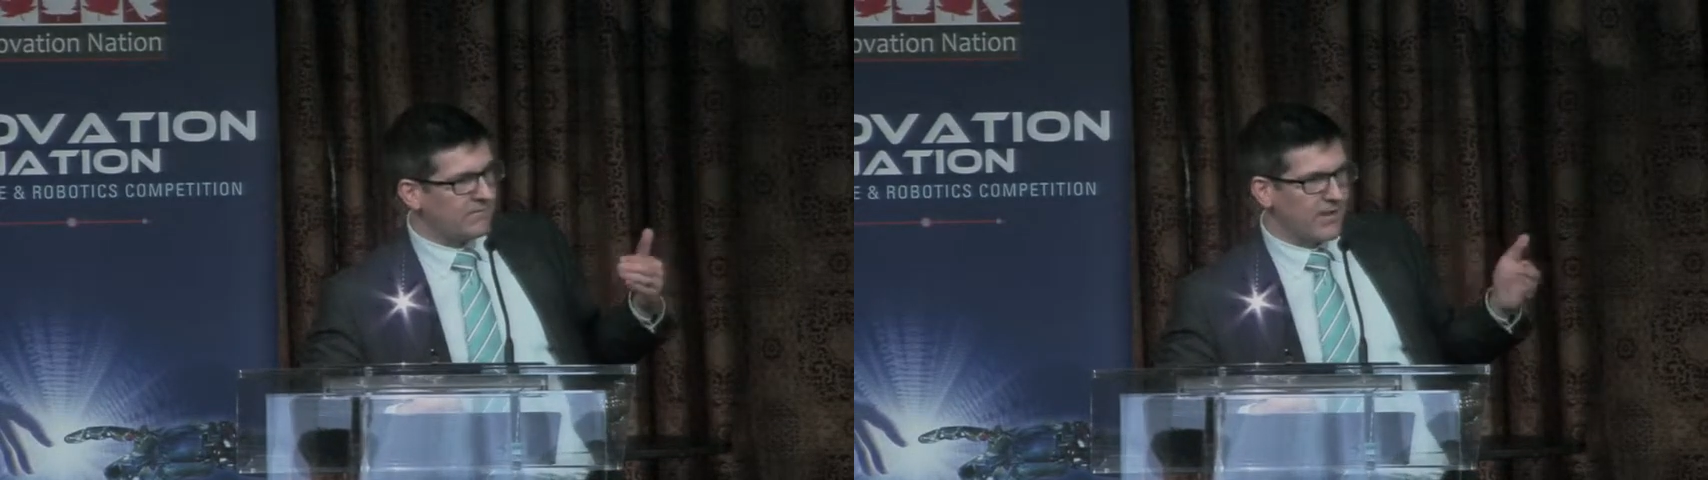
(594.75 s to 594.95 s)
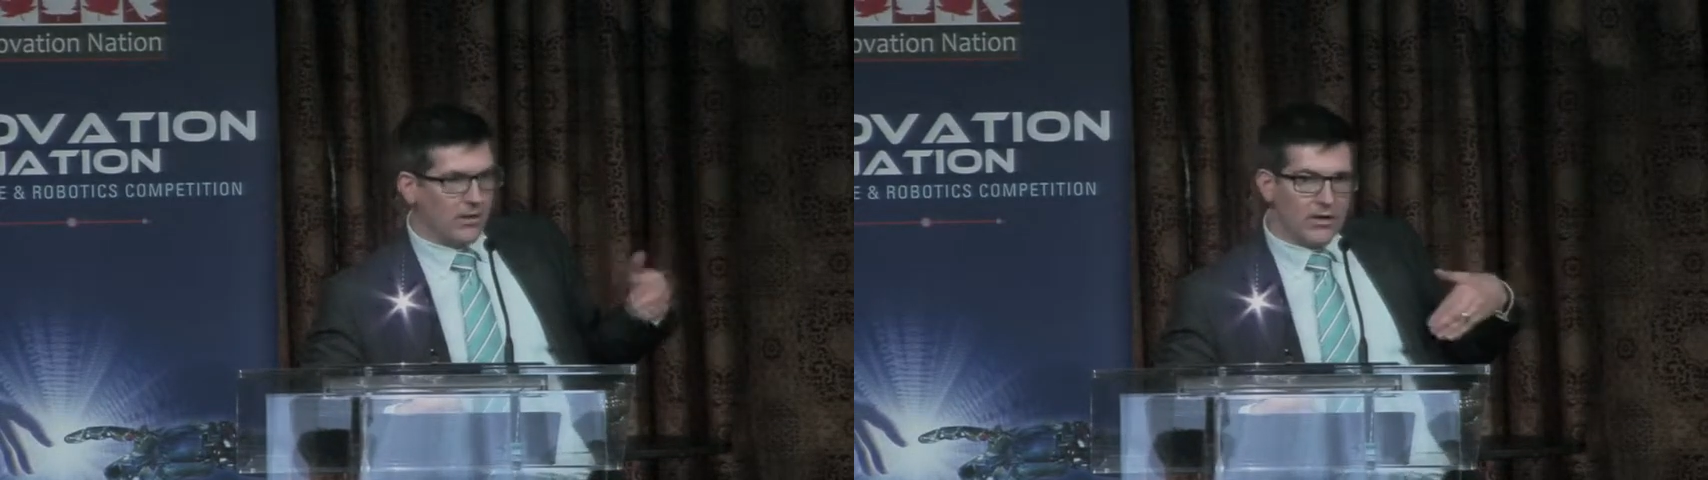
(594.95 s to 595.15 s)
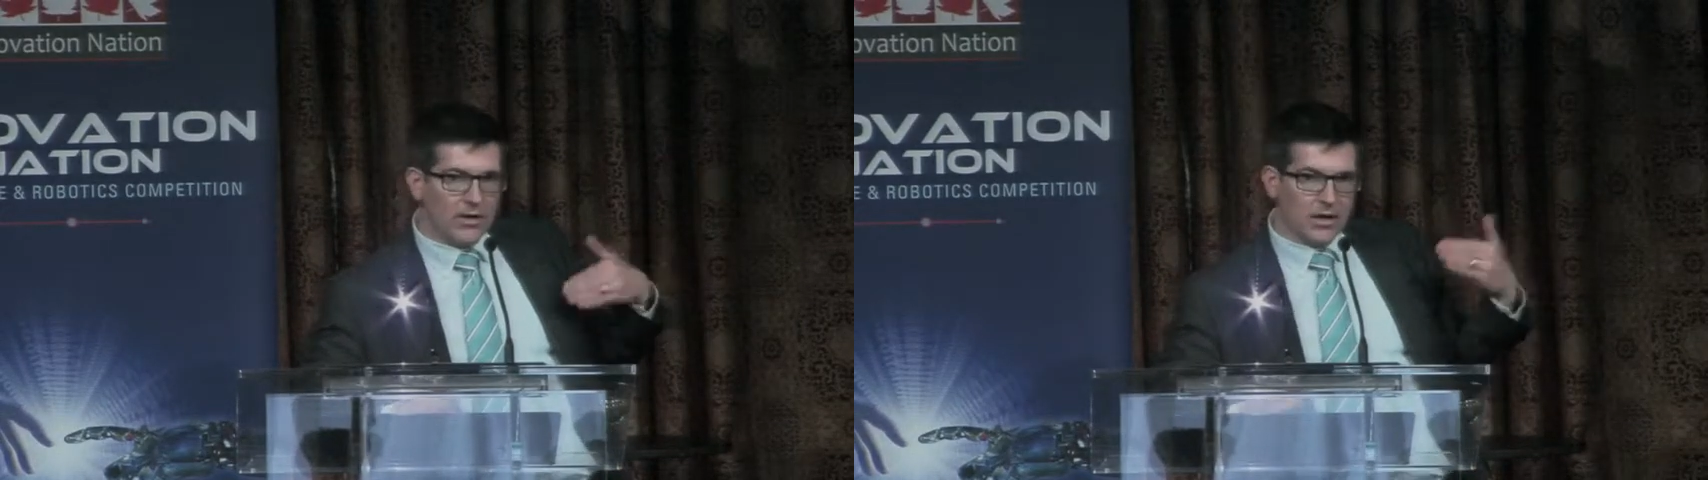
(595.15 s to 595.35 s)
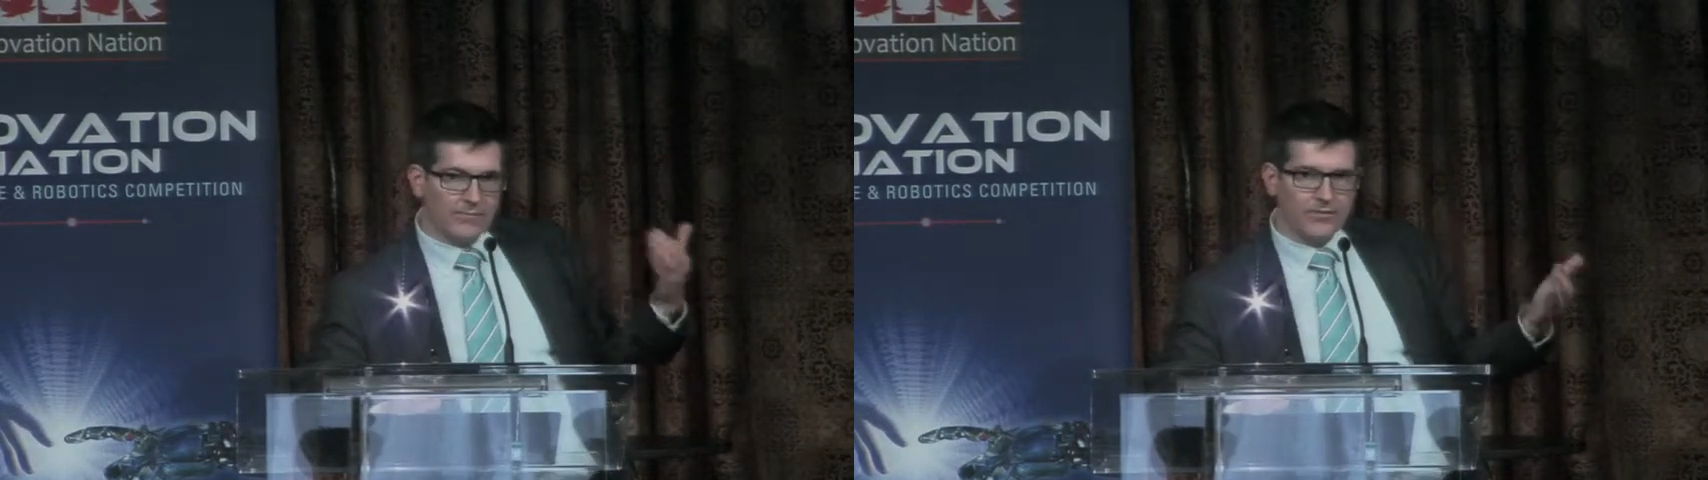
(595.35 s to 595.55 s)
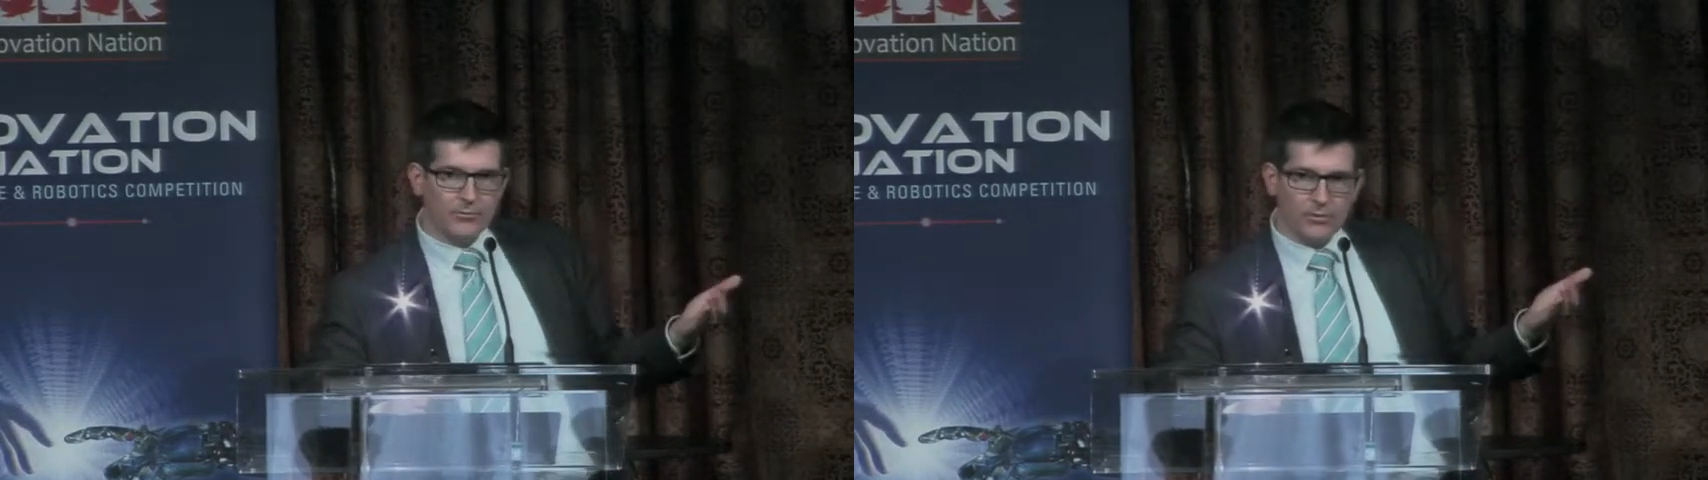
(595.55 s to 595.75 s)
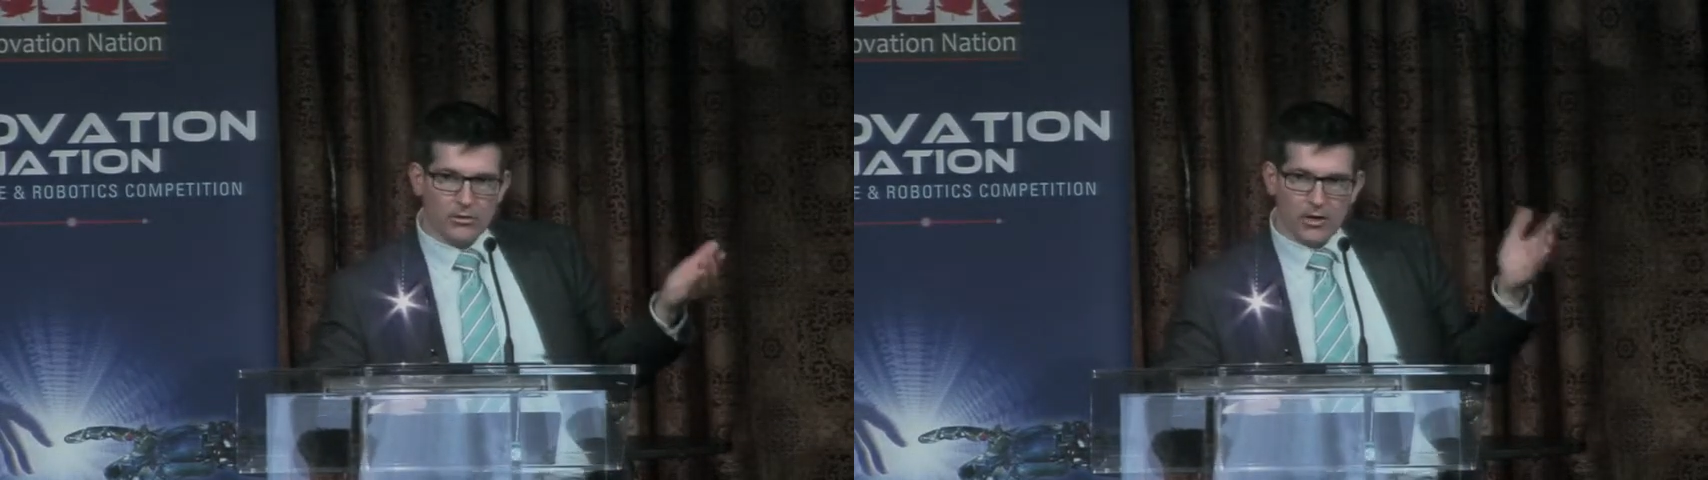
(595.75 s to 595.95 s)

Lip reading: very comfortable